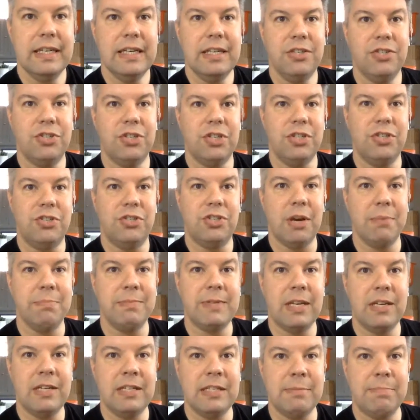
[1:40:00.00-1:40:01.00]
And she
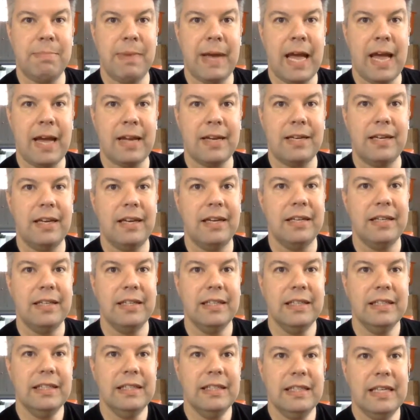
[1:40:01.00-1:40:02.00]
jumps on his back
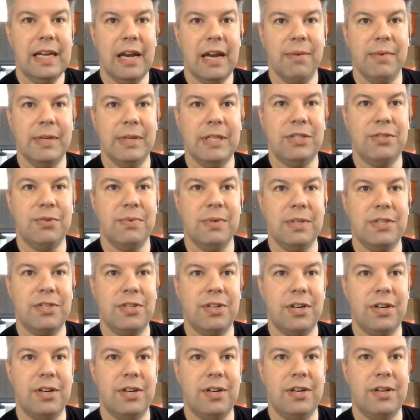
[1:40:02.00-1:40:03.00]
and we do a
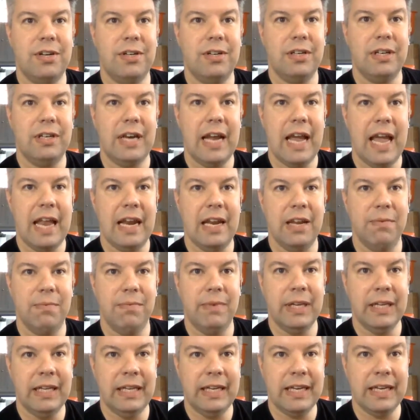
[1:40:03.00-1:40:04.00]
turn and it
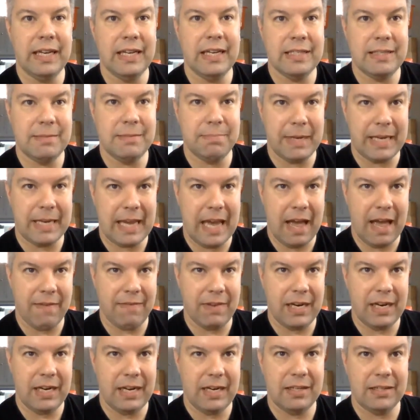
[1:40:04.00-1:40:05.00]
really is
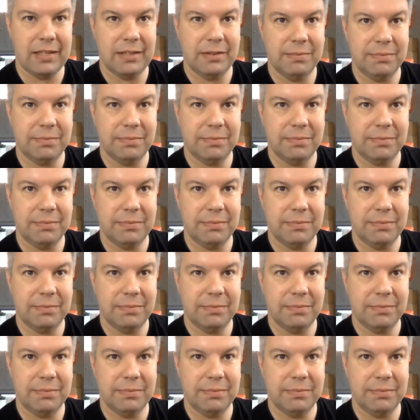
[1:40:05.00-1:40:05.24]
Macavity.